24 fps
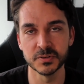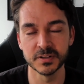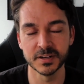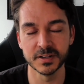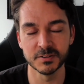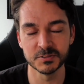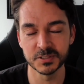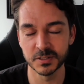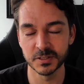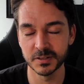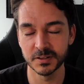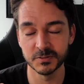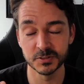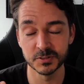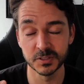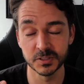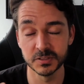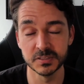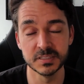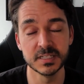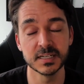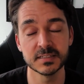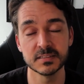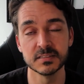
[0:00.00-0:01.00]
And I was
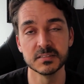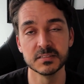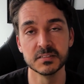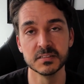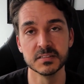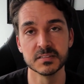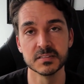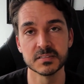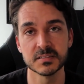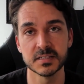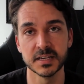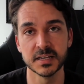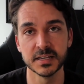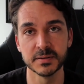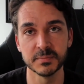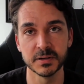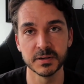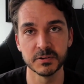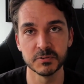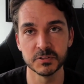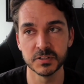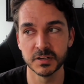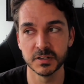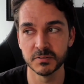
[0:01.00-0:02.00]
addicted to this game.
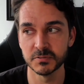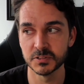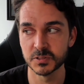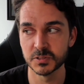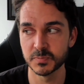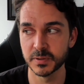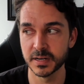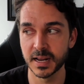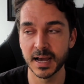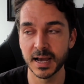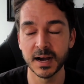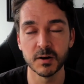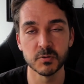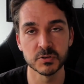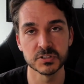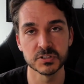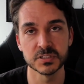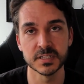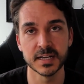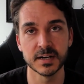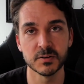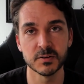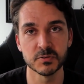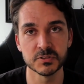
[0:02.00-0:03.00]
I would spend hours
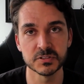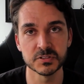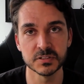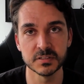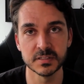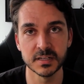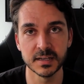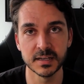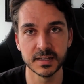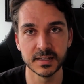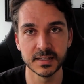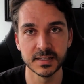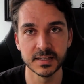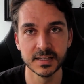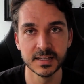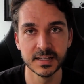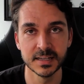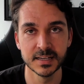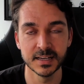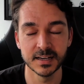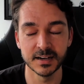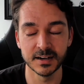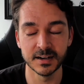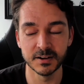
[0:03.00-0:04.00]
and hours a day,
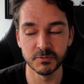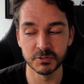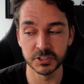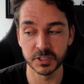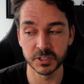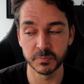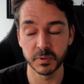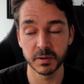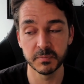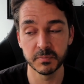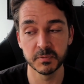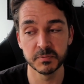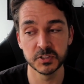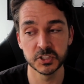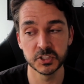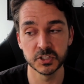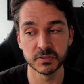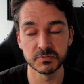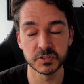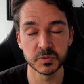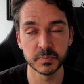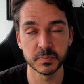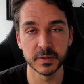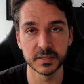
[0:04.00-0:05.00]
which I probably should
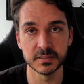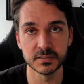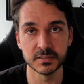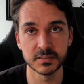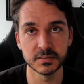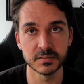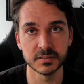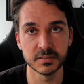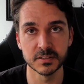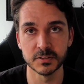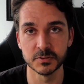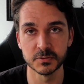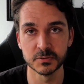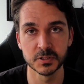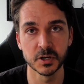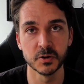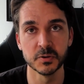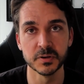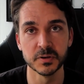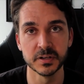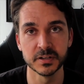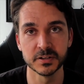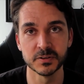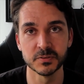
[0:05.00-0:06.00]
have spent,
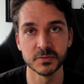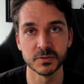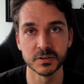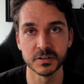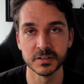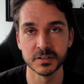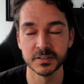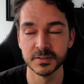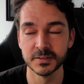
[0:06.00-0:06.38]
coding or